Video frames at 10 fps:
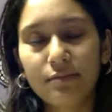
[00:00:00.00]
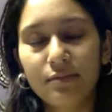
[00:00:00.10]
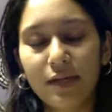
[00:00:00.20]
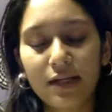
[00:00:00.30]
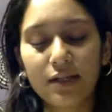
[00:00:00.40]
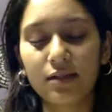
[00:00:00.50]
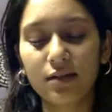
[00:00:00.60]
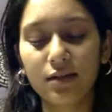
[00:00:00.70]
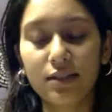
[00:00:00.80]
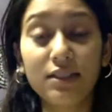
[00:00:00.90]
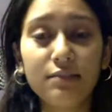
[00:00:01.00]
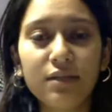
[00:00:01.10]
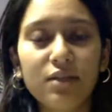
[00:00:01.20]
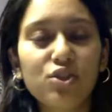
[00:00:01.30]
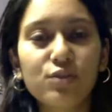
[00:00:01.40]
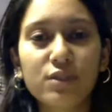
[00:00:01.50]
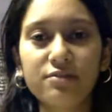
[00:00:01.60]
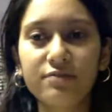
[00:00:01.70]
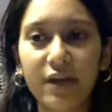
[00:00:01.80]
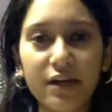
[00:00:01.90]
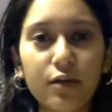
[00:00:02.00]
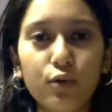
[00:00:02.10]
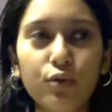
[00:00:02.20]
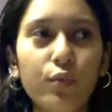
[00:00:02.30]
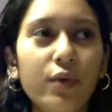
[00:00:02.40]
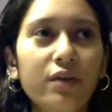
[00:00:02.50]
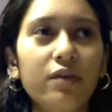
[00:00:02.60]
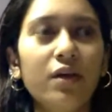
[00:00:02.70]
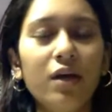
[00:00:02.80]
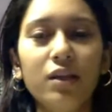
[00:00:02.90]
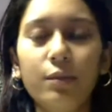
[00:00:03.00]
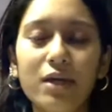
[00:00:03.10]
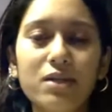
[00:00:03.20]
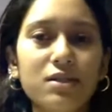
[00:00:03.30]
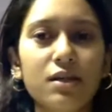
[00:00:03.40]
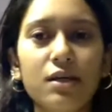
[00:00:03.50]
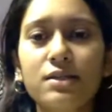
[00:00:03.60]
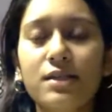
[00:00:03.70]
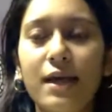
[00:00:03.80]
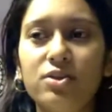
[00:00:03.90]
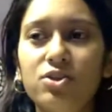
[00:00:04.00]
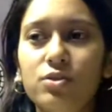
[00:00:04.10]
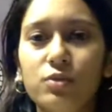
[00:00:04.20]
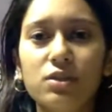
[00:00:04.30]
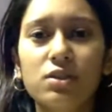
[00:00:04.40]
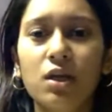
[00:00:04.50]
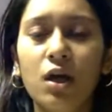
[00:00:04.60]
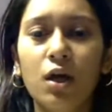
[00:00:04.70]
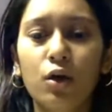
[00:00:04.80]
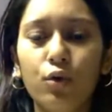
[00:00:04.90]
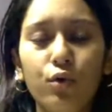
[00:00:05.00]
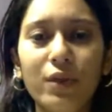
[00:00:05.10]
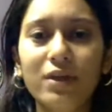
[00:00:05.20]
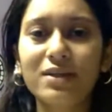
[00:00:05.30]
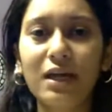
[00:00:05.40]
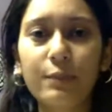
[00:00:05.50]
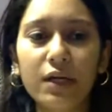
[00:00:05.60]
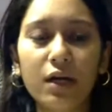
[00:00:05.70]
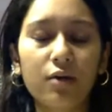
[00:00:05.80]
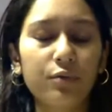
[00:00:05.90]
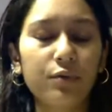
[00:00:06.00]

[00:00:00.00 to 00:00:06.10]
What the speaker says: teammate, she was very good with the basics and she was good with typing out